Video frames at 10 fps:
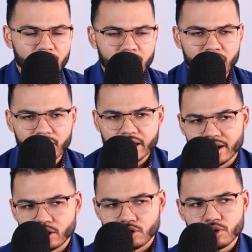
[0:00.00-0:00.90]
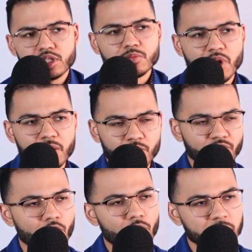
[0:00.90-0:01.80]
and that increases my
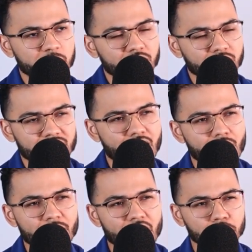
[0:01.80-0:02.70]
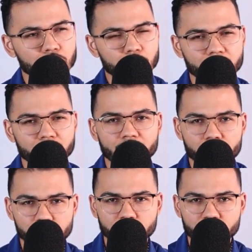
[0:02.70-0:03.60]
performance because now I'm not a struggling
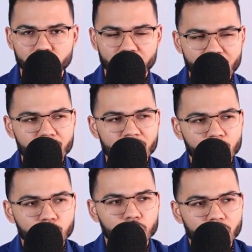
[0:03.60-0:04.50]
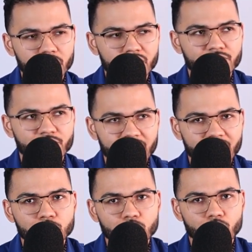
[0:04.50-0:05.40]
entrepreneur. Now I'm not a struggling
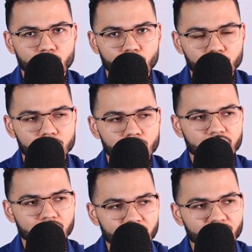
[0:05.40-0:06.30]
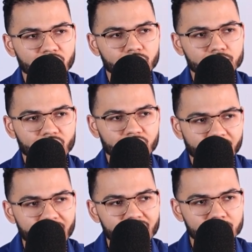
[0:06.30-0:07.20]
financial coach giving
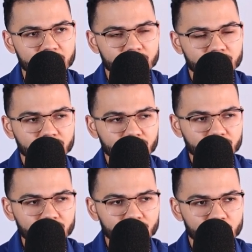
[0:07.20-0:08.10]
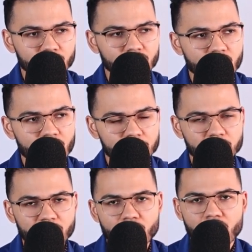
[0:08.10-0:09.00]
guidance to
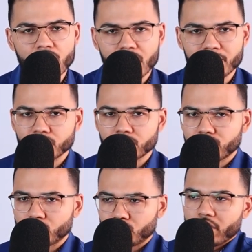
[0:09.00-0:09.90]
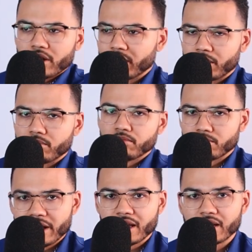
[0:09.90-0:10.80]
clients meanwhile I'm struggling
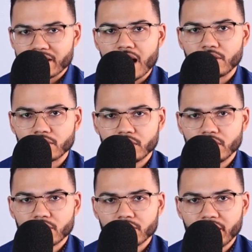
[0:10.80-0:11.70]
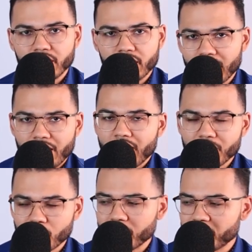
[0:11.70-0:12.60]
making a dollar, right? I, I
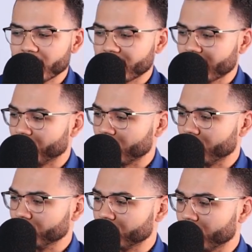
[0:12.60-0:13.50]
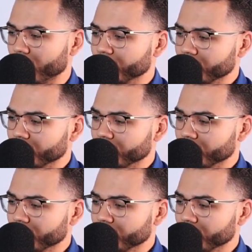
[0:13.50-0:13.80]
didn't want to be that type of coach. So